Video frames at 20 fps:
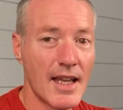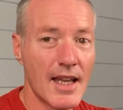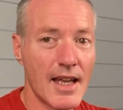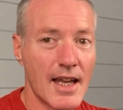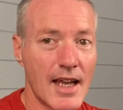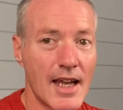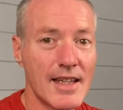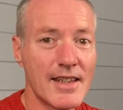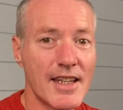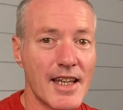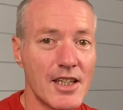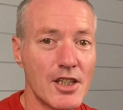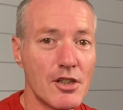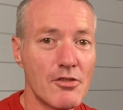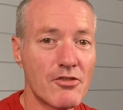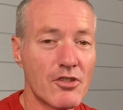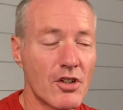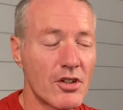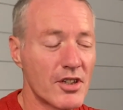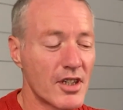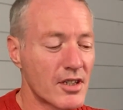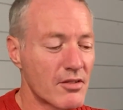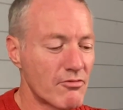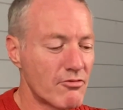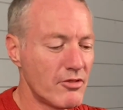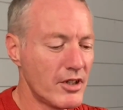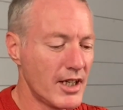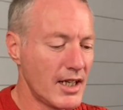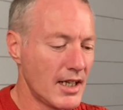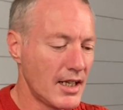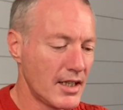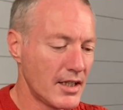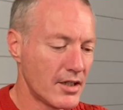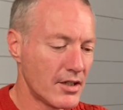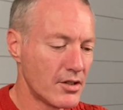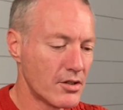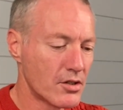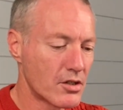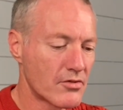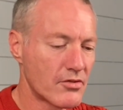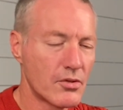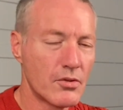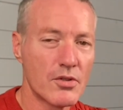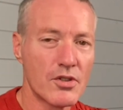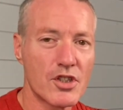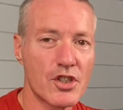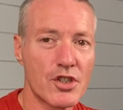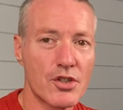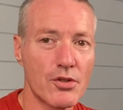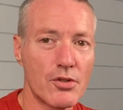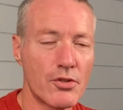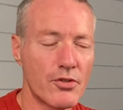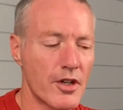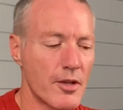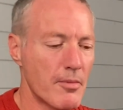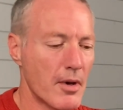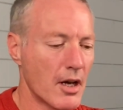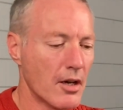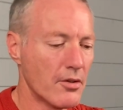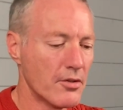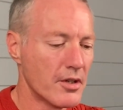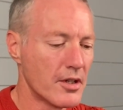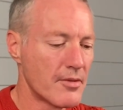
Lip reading: And then you've got this really useful story mode.